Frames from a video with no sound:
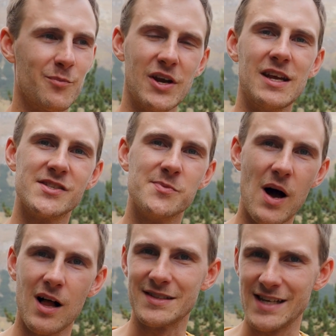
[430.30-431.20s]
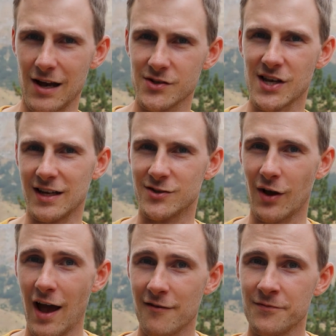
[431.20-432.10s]
a pretty small downside to
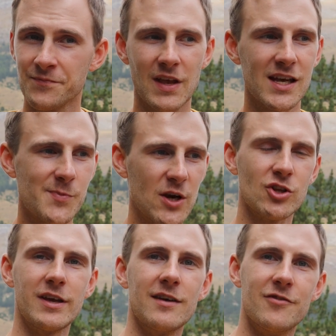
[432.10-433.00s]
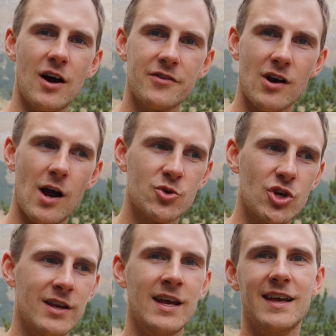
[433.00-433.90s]
have, especially if the other
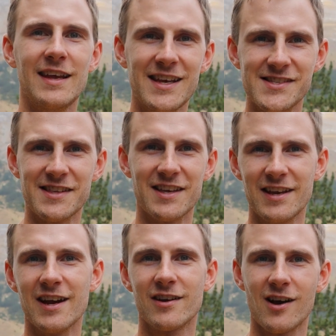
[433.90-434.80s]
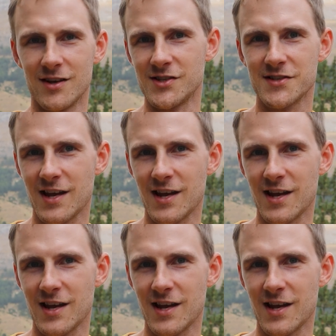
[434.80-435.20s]
option is that the gear causes